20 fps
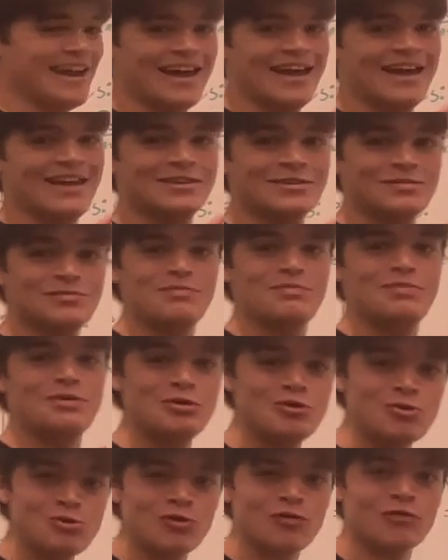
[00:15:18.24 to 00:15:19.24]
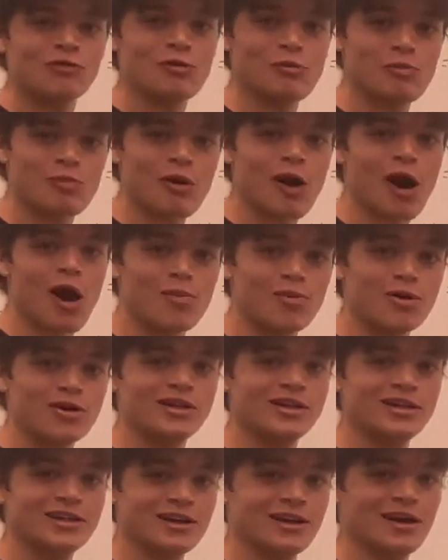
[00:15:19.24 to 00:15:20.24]
And the beautiful
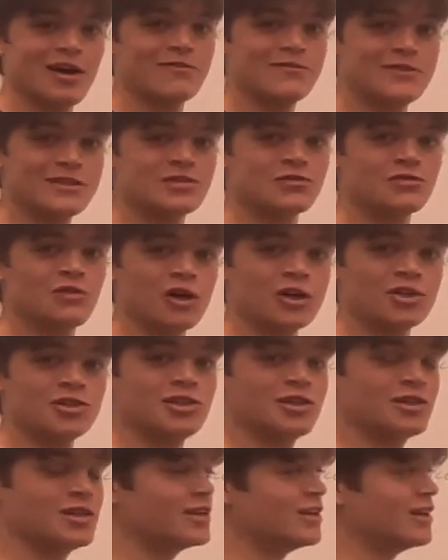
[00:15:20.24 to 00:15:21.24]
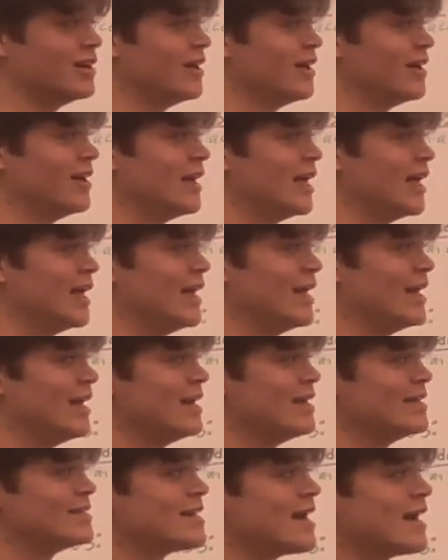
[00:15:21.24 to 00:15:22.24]
property of this function
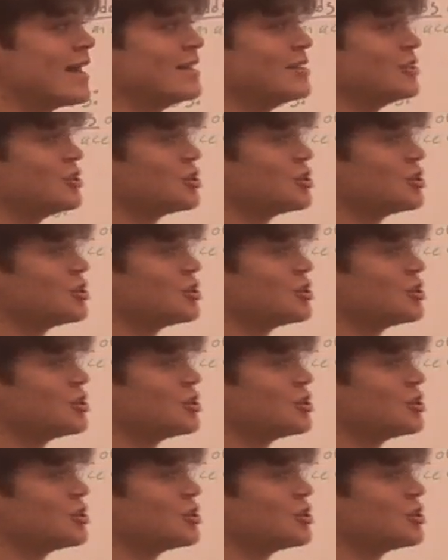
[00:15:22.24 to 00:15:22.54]
is that it